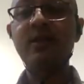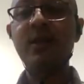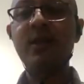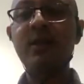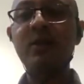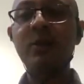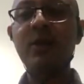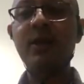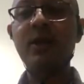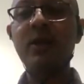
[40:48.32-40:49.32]
That, O
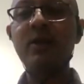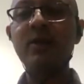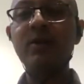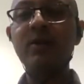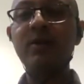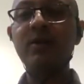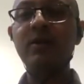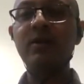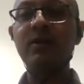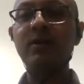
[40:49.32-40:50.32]
my Lord,
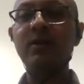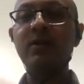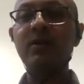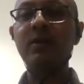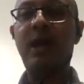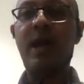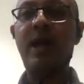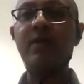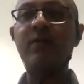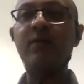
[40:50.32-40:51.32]
I
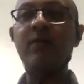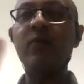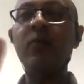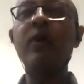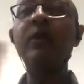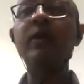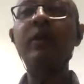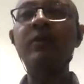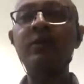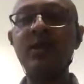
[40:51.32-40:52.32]
have one
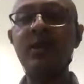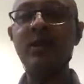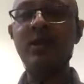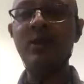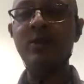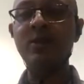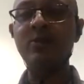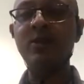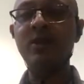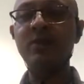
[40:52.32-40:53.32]
request at your lotus
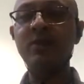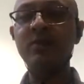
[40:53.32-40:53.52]
feet.